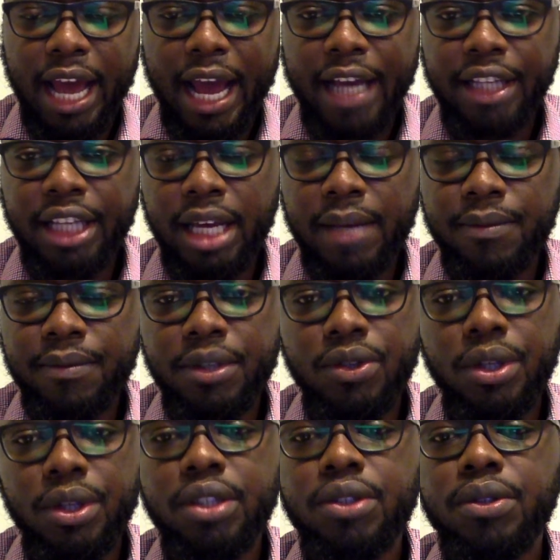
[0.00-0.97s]
items
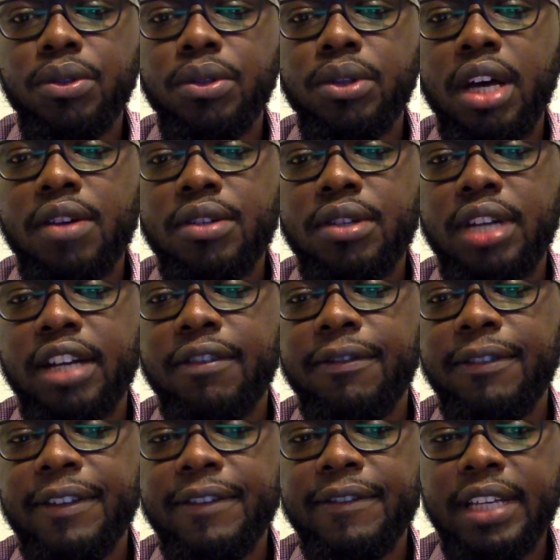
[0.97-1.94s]
between
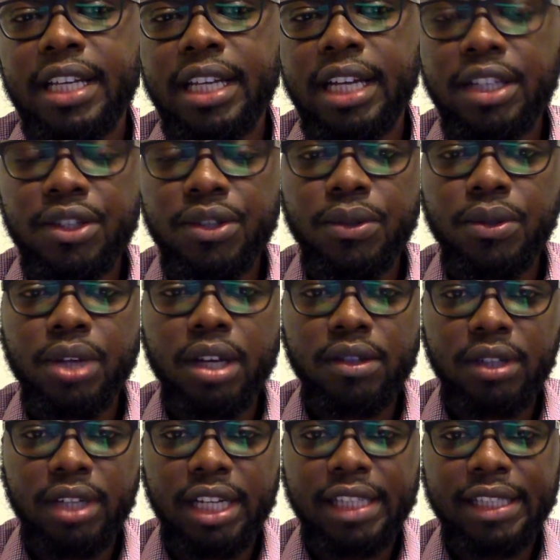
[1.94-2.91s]
2015 and
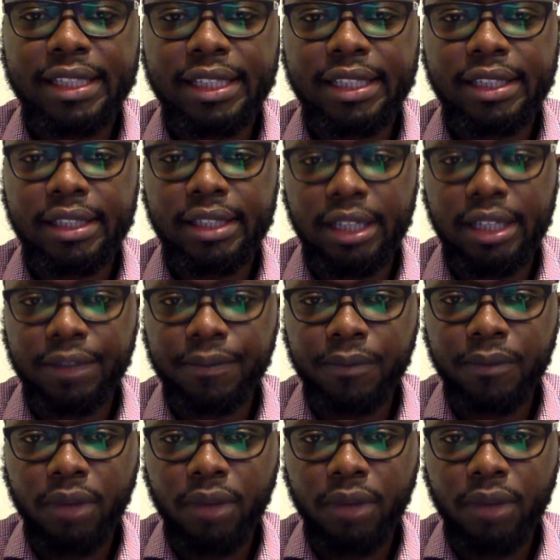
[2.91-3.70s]
2016.